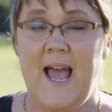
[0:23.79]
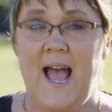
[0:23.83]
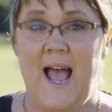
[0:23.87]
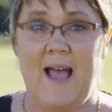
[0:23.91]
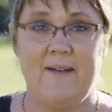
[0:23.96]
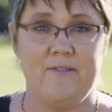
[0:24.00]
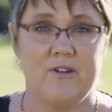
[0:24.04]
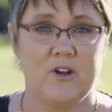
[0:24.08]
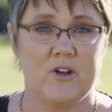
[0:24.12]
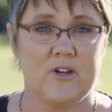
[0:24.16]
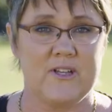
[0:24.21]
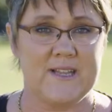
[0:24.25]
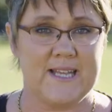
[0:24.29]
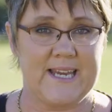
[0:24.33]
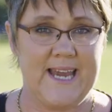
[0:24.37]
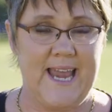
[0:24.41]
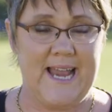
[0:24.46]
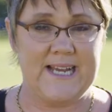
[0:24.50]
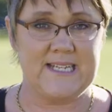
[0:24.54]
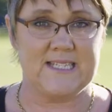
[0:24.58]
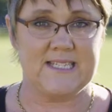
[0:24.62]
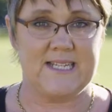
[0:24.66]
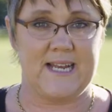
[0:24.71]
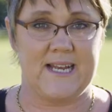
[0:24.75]
have a look at the
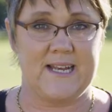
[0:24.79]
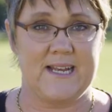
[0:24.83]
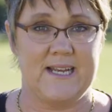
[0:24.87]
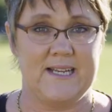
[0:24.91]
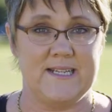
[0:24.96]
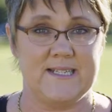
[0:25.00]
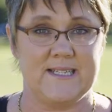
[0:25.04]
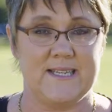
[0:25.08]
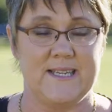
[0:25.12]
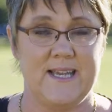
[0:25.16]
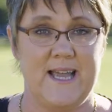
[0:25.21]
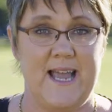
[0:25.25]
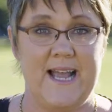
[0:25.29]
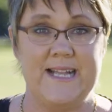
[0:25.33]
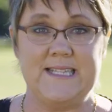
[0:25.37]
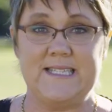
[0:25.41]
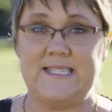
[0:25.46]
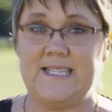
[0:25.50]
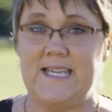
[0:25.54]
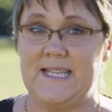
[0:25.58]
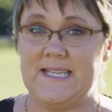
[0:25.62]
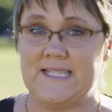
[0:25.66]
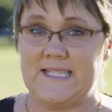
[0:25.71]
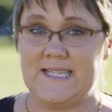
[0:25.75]
case studies and
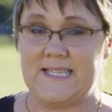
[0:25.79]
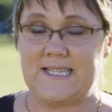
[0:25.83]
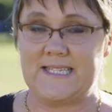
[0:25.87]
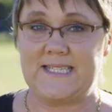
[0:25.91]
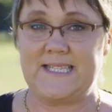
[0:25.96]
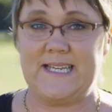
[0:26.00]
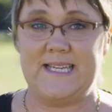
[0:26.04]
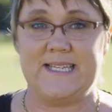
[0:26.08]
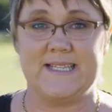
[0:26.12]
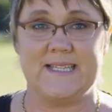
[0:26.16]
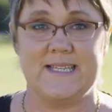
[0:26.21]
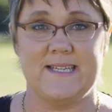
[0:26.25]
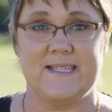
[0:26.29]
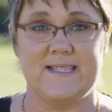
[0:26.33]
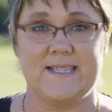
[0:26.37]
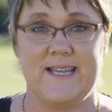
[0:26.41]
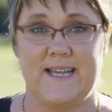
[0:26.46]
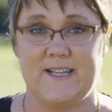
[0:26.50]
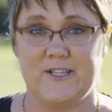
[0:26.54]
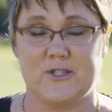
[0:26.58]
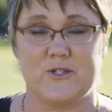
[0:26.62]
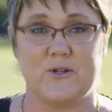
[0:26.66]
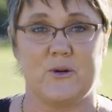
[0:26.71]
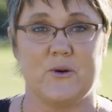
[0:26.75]
see the successes
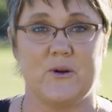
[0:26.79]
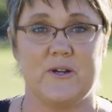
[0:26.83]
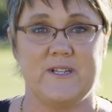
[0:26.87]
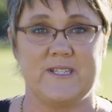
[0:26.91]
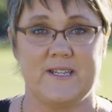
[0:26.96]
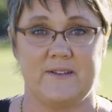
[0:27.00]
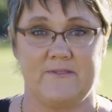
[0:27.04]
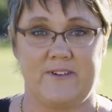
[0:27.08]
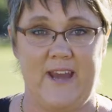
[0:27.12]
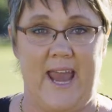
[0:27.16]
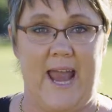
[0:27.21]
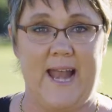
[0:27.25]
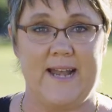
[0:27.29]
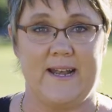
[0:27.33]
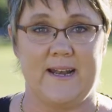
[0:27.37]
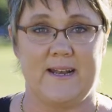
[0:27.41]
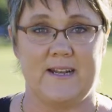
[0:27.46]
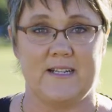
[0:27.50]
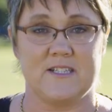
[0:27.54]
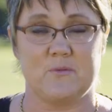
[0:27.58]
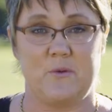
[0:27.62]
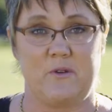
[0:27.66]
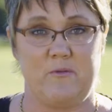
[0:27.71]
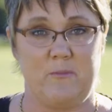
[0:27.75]
and stories of
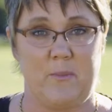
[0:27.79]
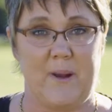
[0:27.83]
candidates we've